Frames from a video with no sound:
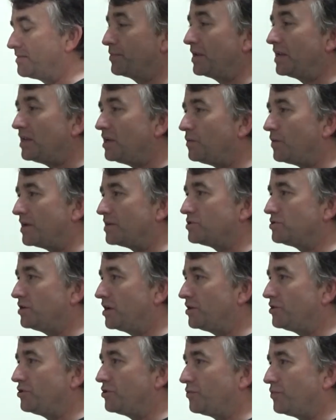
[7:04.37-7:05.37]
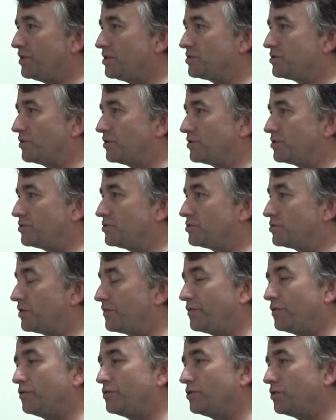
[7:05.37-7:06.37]
But anyways, you got to do your research. So
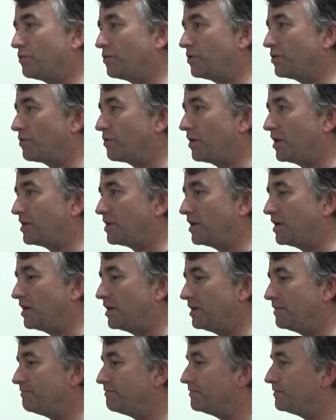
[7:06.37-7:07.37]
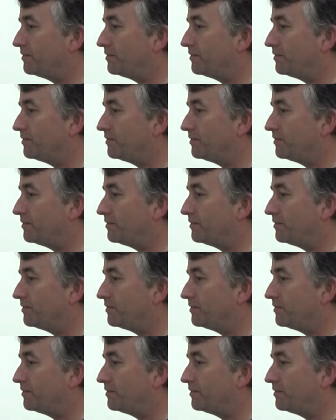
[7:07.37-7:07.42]
if you want to do real karate,